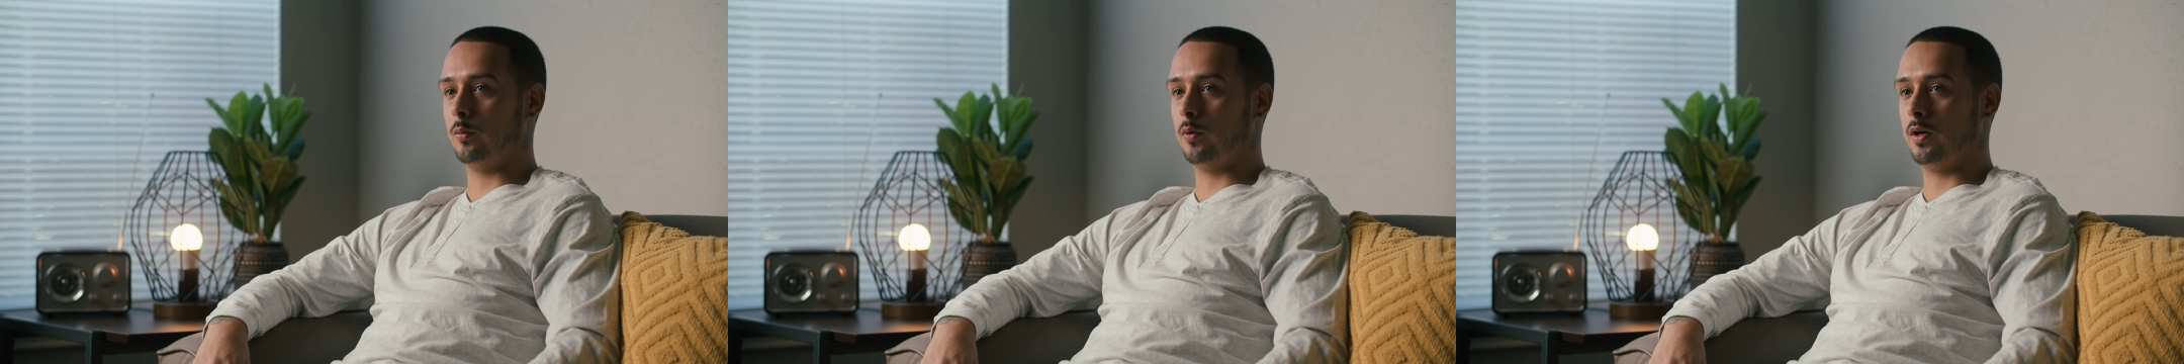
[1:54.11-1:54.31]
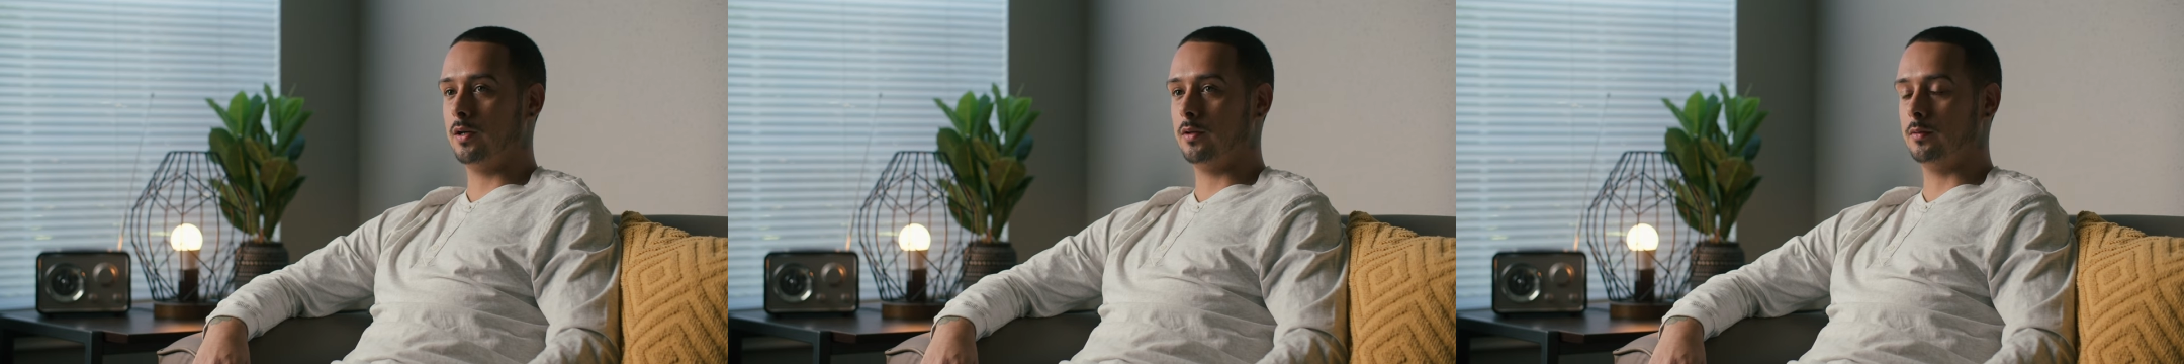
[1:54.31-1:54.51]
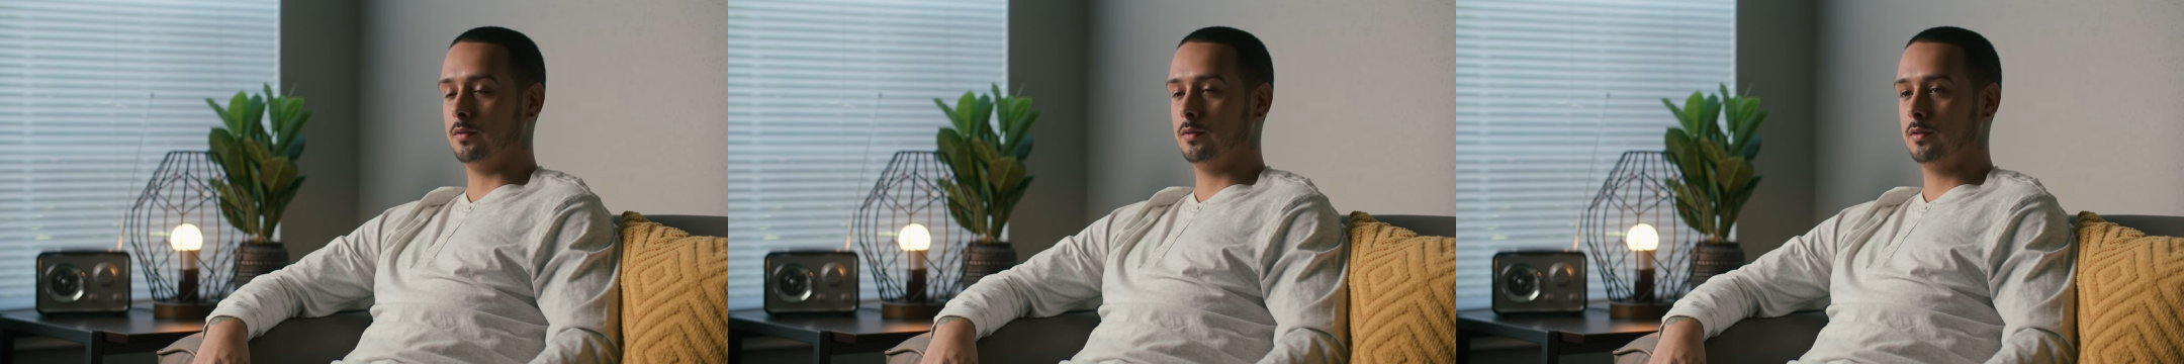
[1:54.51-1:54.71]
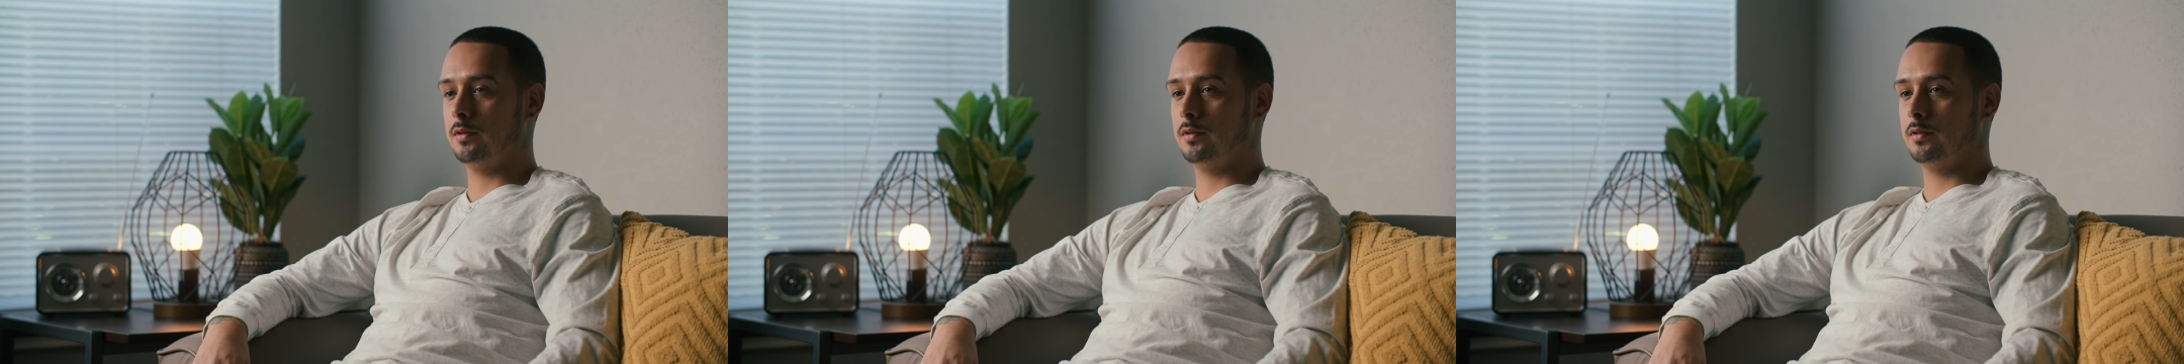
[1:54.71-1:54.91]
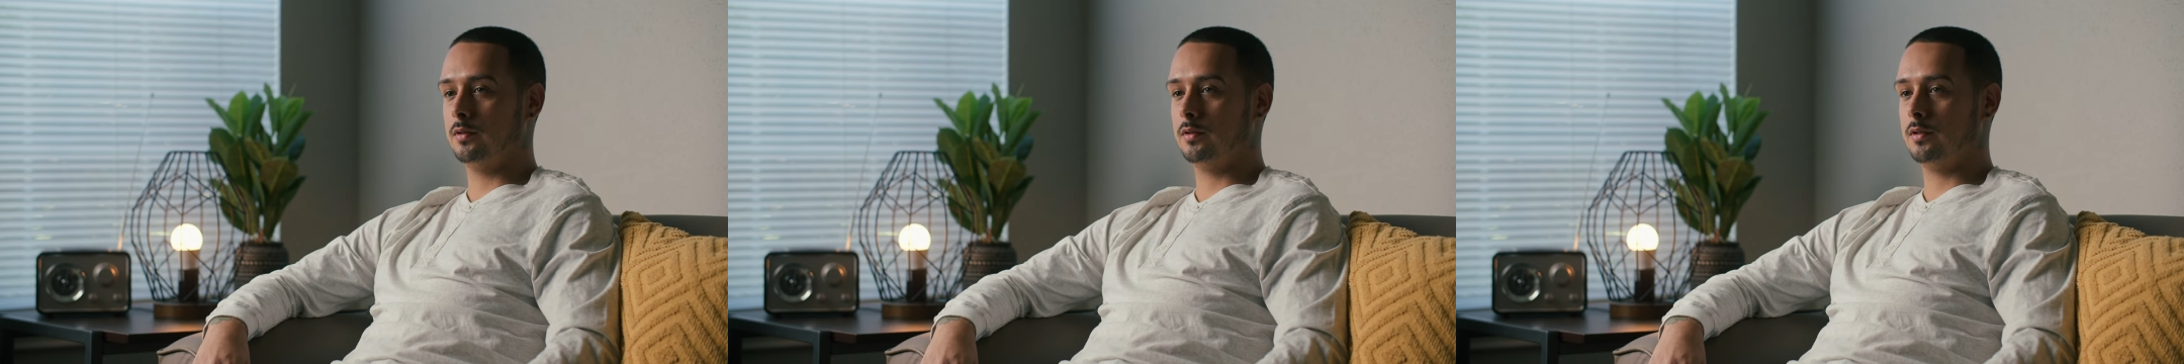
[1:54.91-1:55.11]
while.
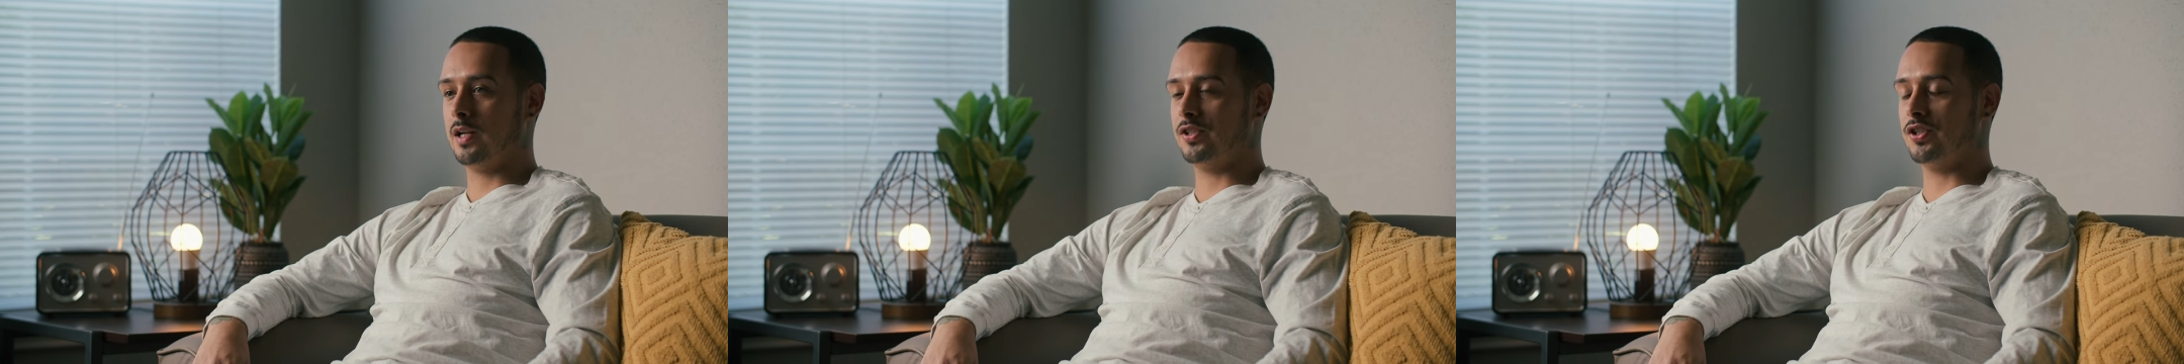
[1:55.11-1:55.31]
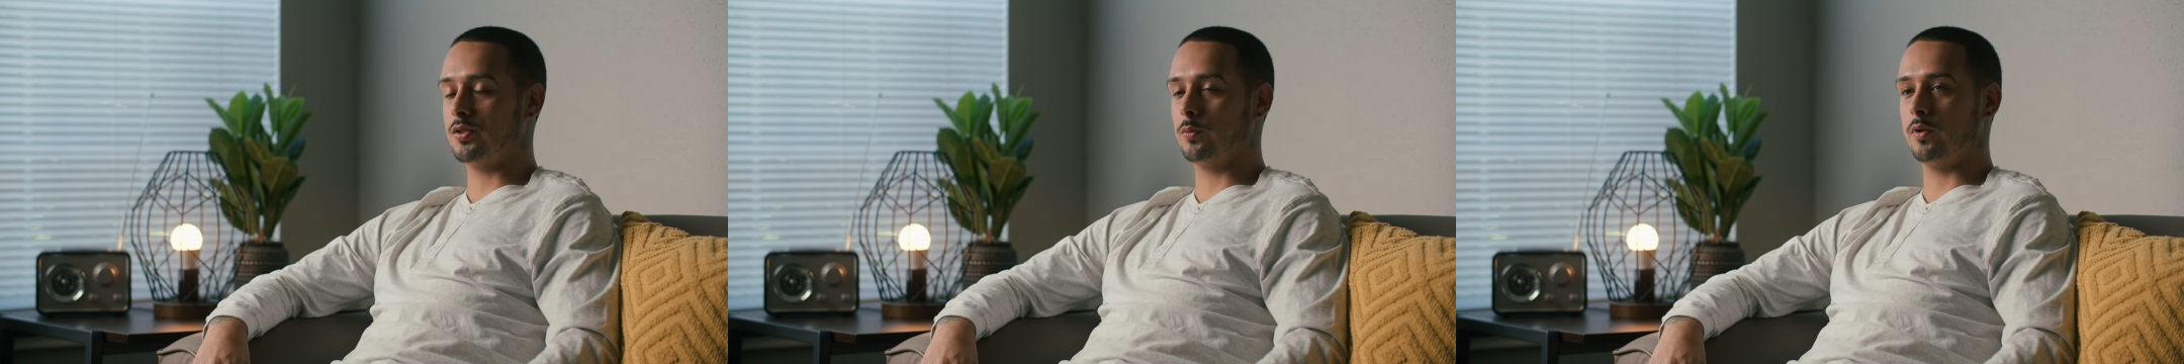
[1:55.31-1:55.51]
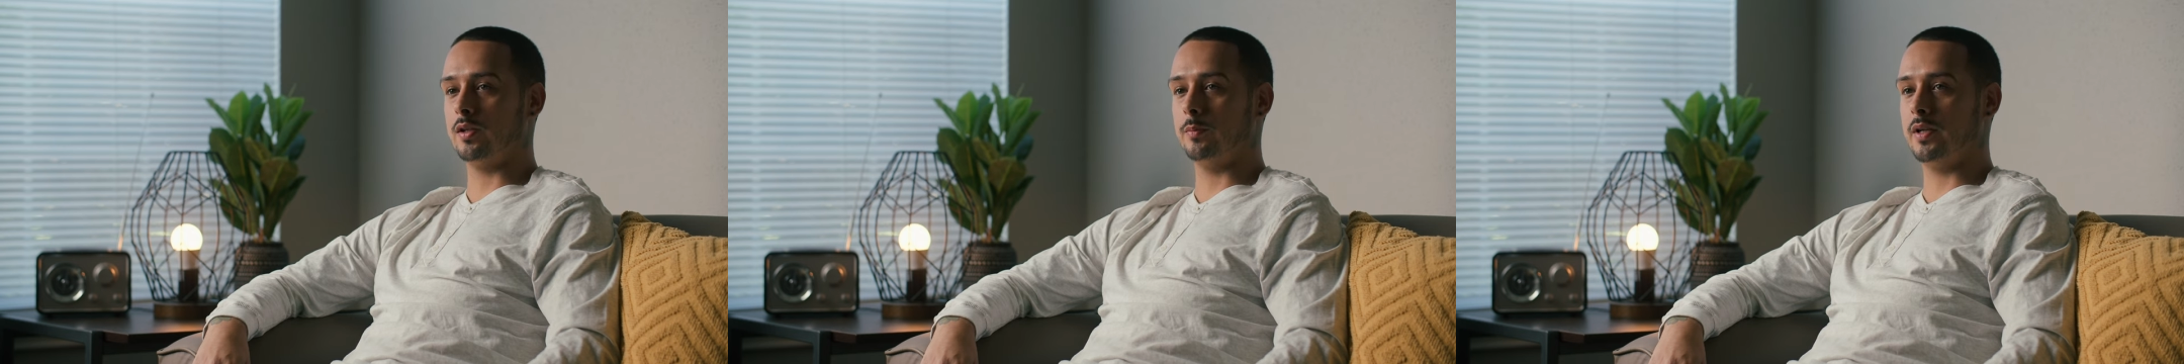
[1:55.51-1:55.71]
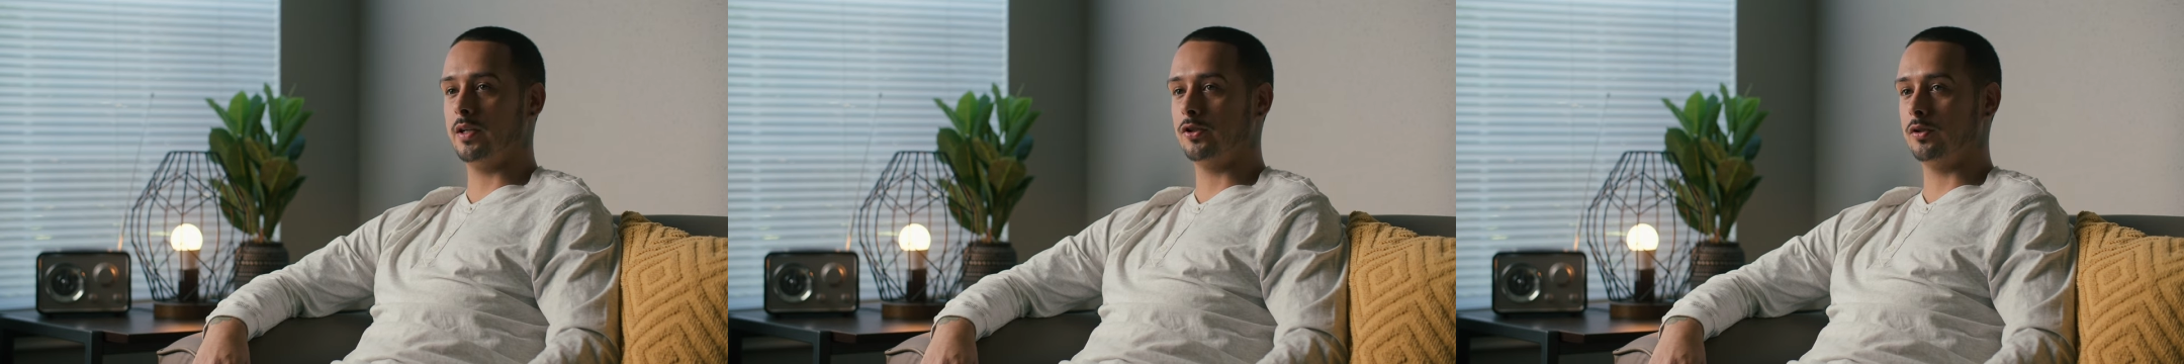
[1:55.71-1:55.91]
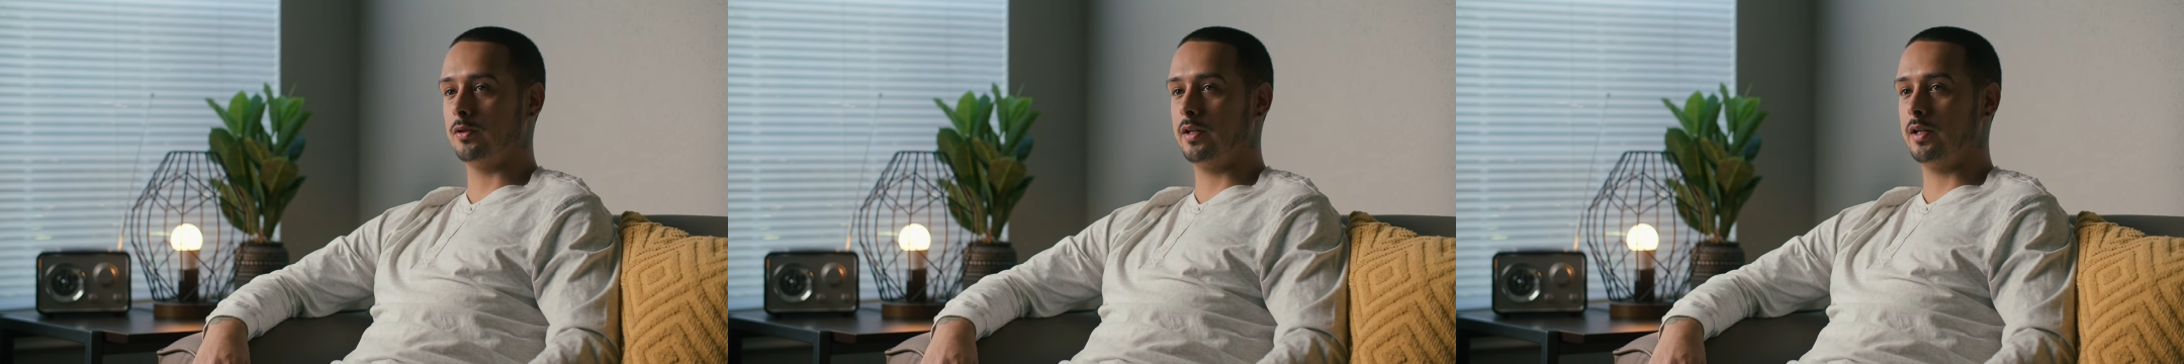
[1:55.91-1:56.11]
I just wanted to make sure